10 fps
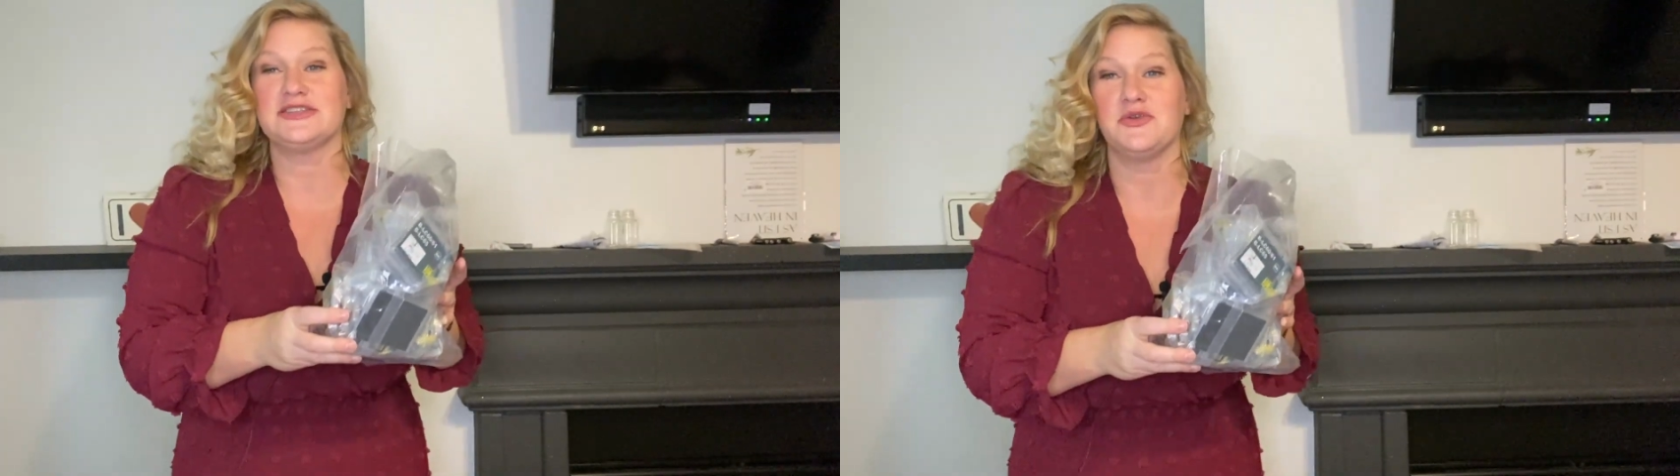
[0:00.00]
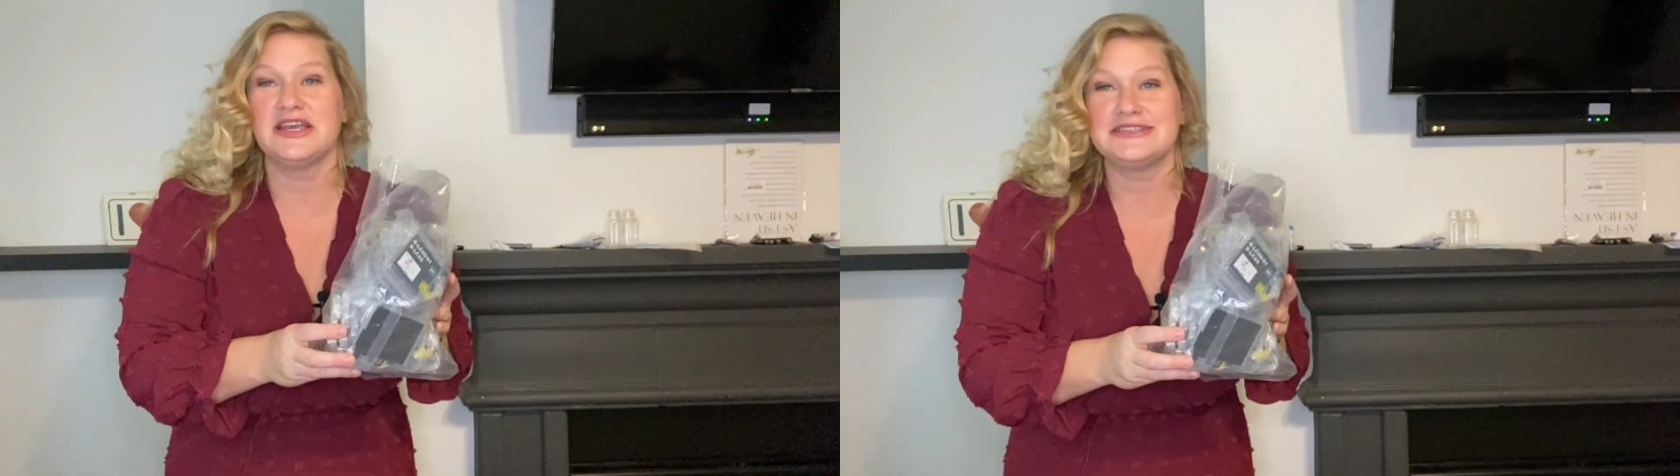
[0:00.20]

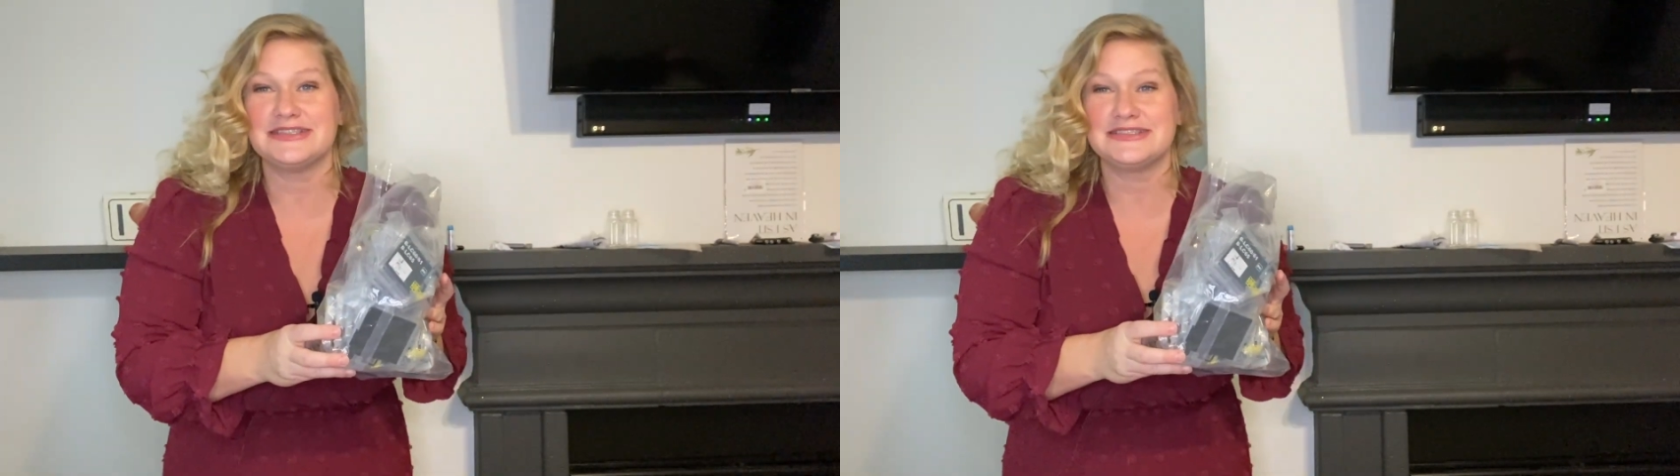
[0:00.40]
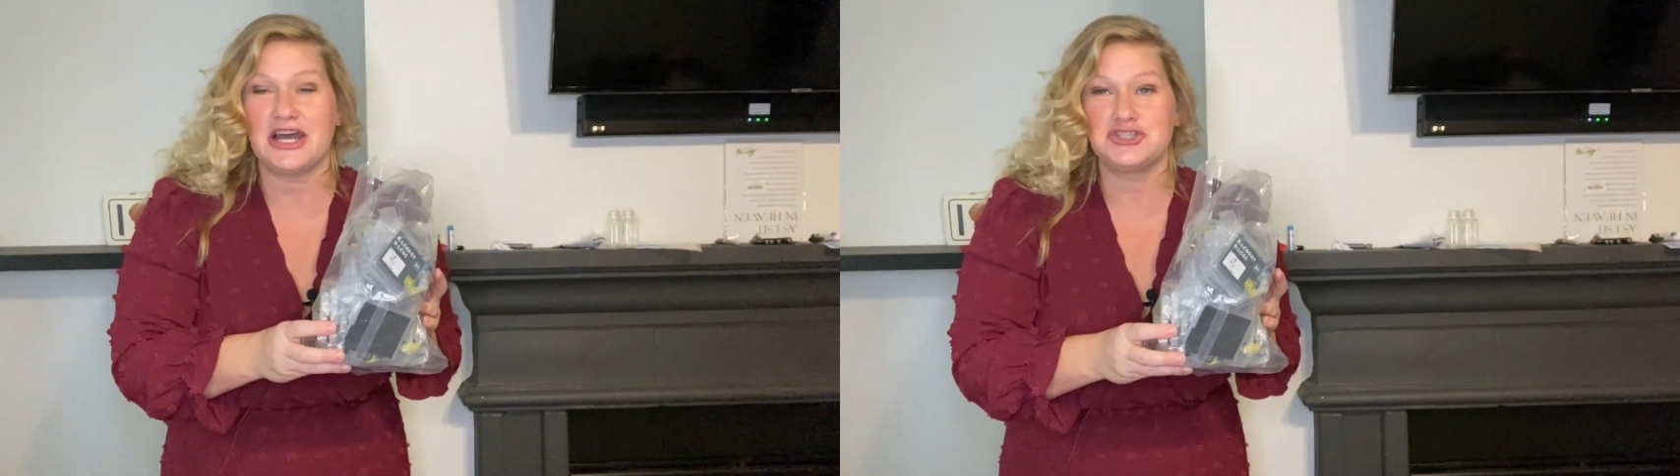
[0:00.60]
So this
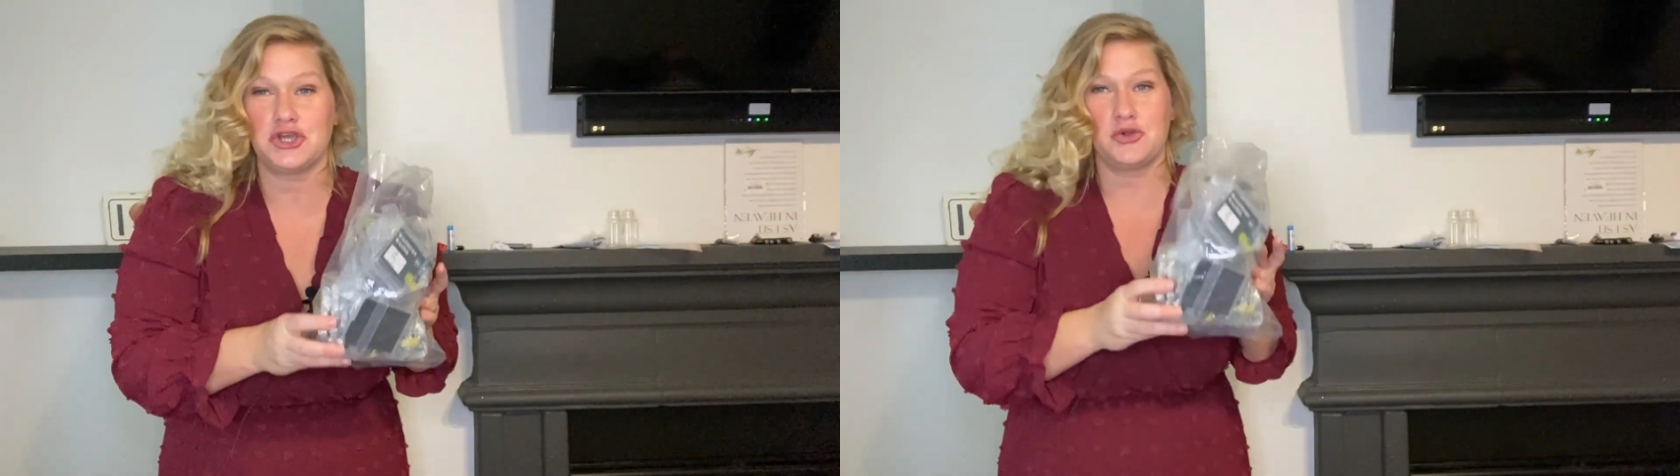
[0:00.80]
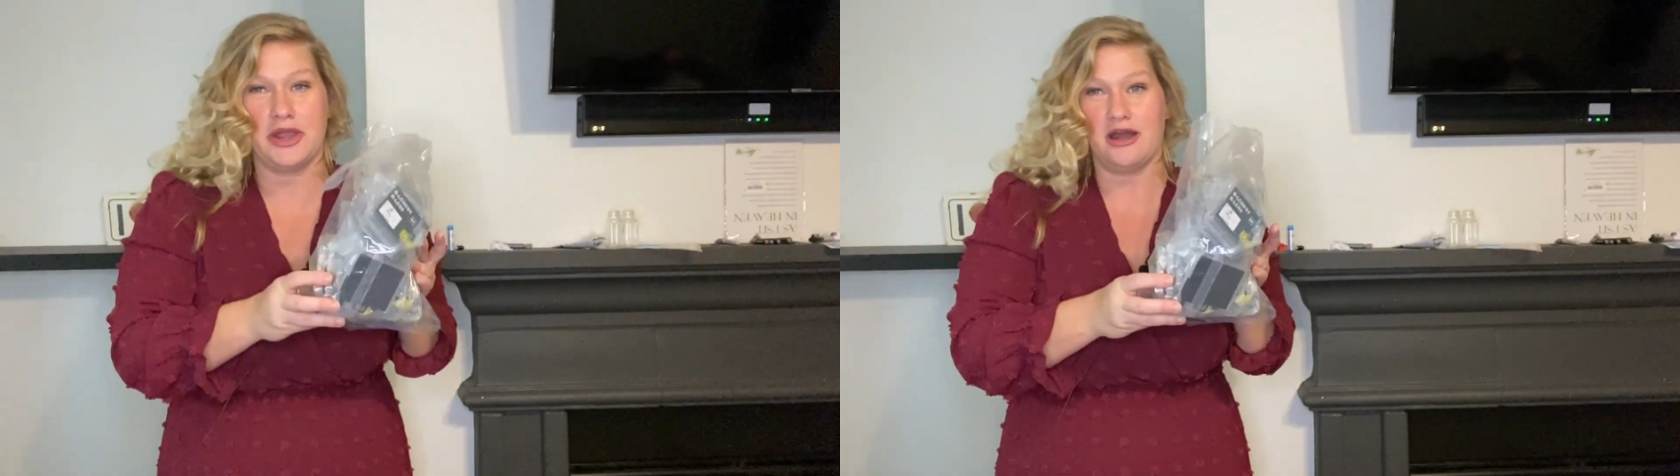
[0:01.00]
is such
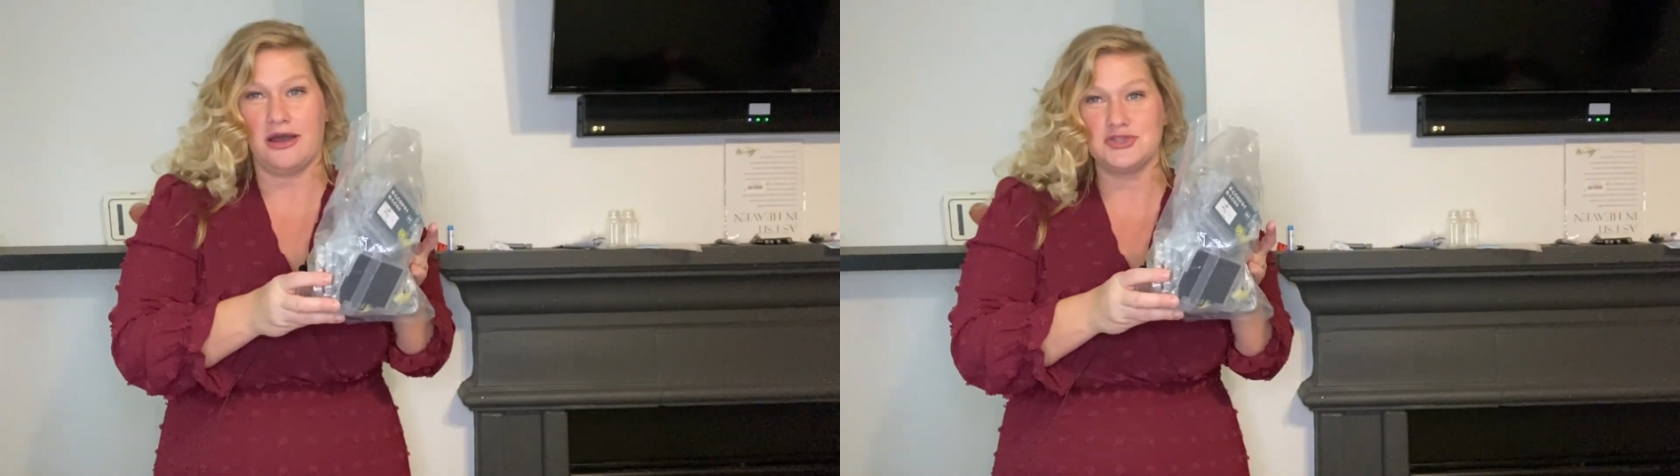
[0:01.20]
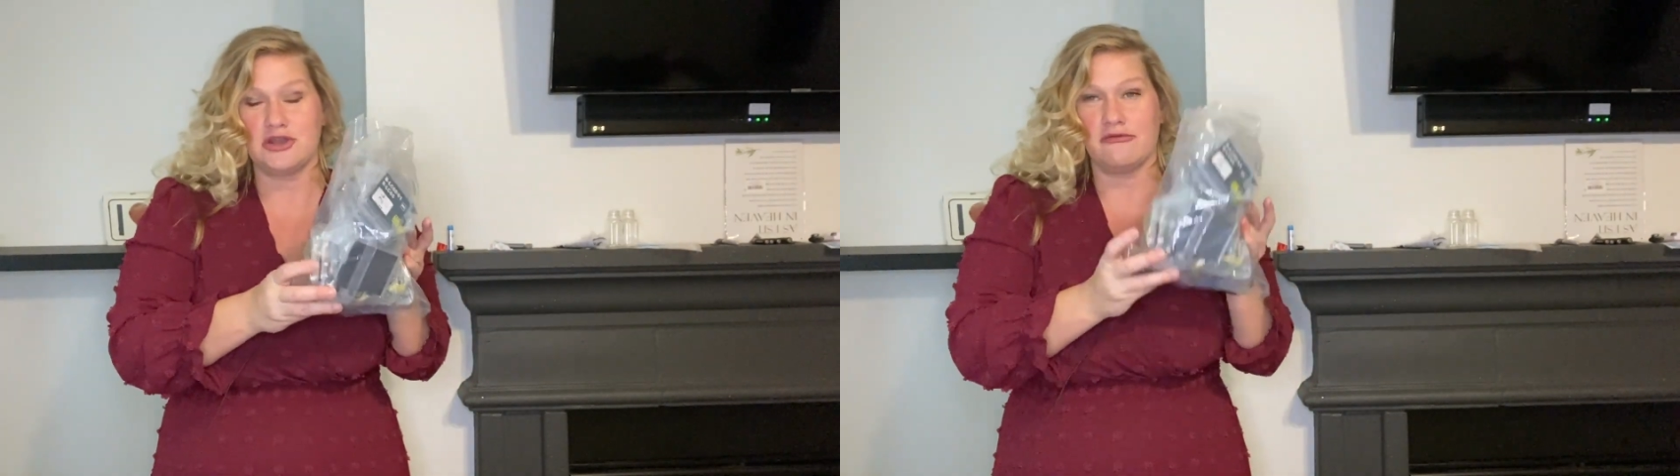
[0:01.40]
a great
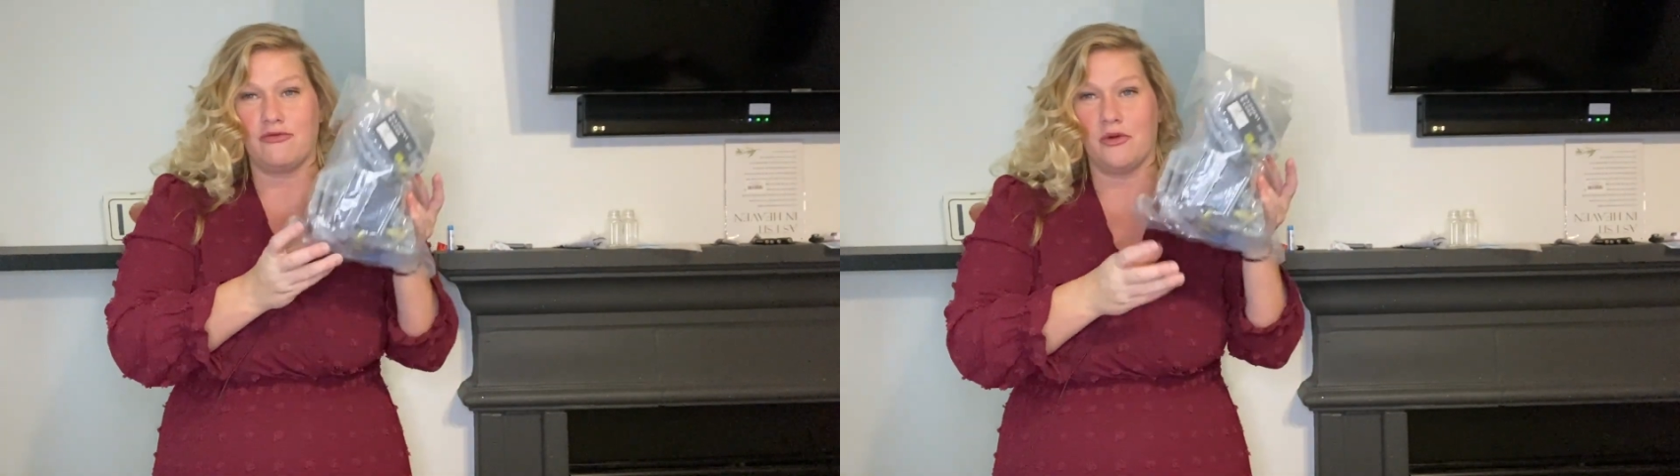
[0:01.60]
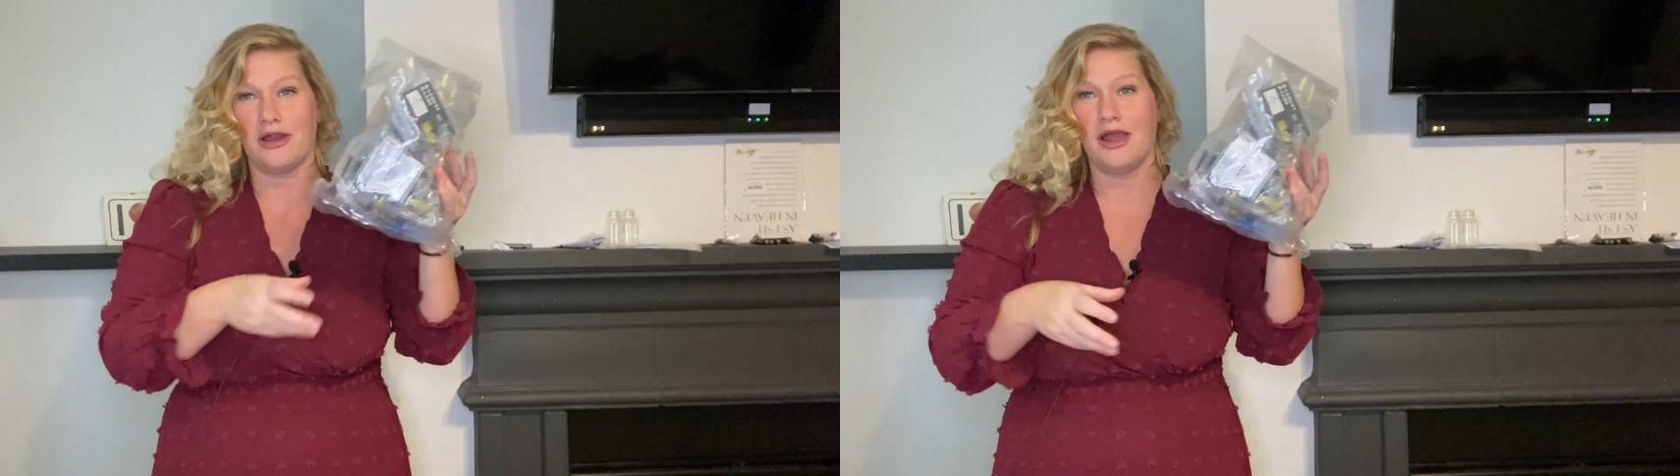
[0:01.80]
option
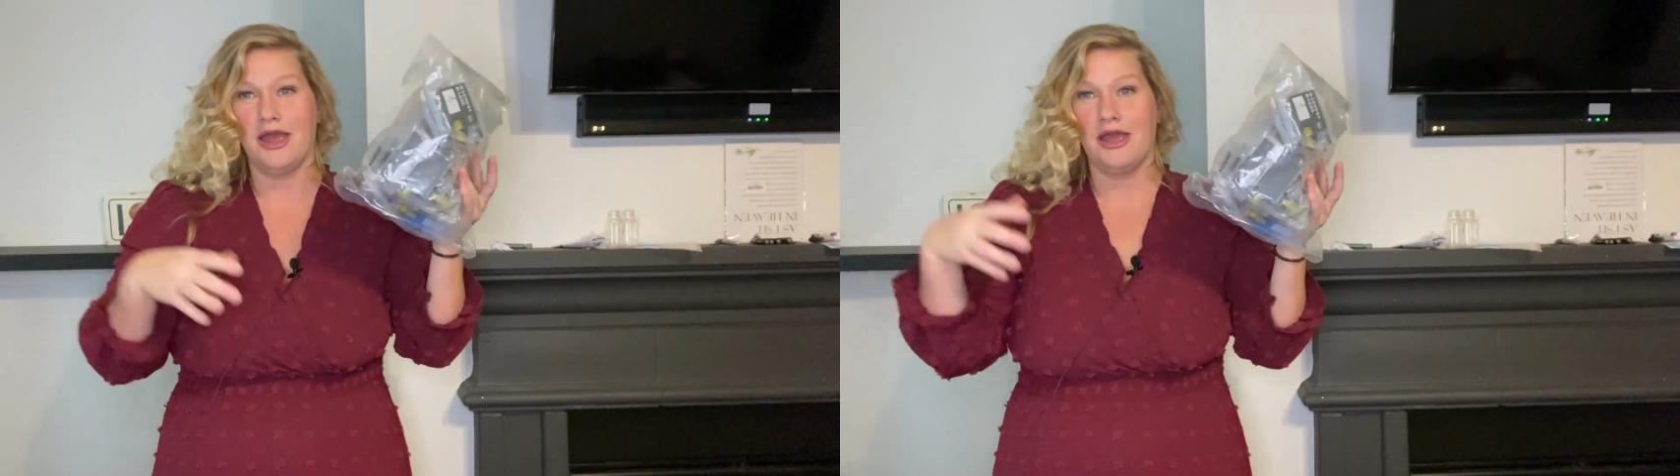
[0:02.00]
for